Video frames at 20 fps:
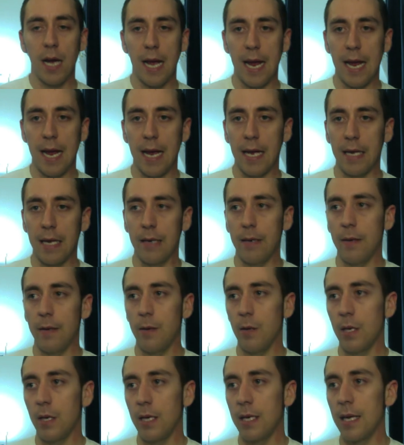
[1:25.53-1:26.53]
and
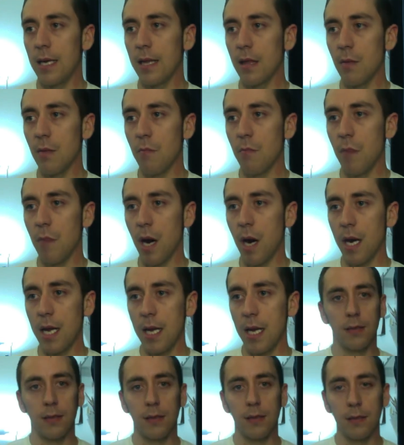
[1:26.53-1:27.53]
get the
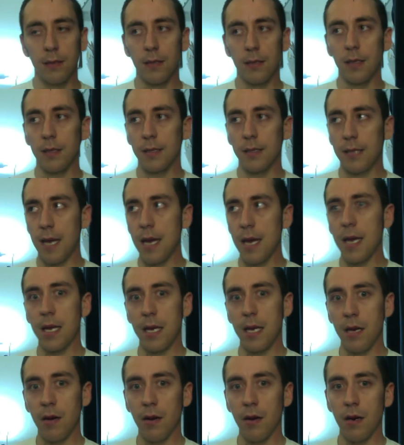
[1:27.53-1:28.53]
money to stay
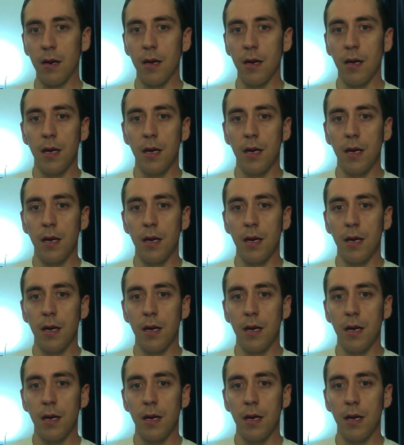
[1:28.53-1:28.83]
here,